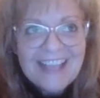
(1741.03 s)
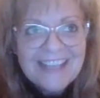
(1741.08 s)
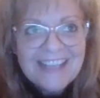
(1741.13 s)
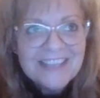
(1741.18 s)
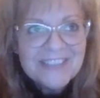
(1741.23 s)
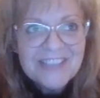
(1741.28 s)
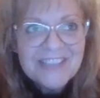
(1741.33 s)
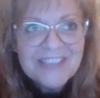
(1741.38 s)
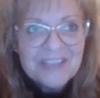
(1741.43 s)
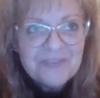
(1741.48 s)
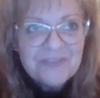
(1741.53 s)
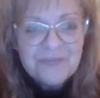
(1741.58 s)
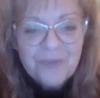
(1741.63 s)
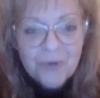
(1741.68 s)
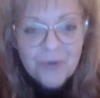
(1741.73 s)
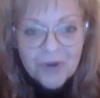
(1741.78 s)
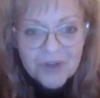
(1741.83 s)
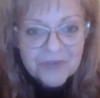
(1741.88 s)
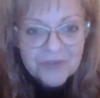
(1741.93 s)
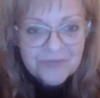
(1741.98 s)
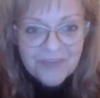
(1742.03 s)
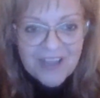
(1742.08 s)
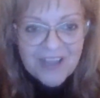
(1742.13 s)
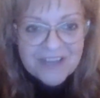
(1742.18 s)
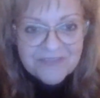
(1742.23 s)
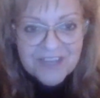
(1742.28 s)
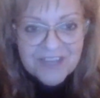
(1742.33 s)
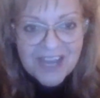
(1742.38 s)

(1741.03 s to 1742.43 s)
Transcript: get like 4 or 5